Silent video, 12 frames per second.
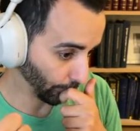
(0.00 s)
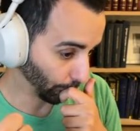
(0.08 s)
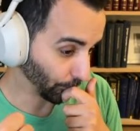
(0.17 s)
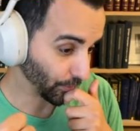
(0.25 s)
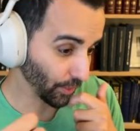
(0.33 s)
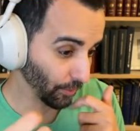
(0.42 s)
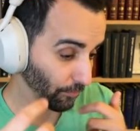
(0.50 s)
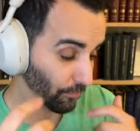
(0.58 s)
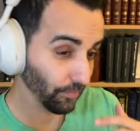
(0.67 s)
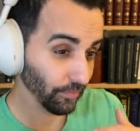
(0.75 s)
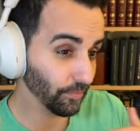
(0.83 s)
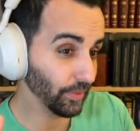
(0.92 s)
So
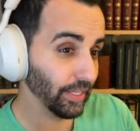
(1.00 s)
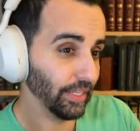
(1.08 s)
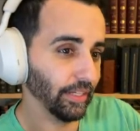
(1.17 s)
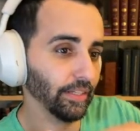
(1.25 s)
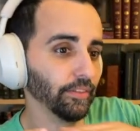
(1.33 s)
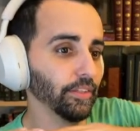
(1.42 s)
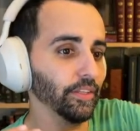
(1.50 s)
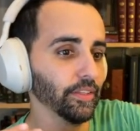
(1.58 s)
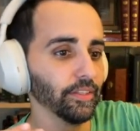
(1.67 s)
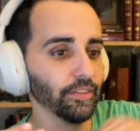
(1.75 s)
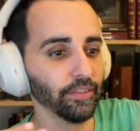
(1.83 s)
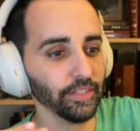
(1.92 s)

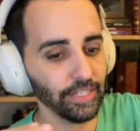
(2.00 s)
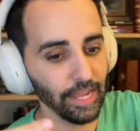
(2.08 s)
the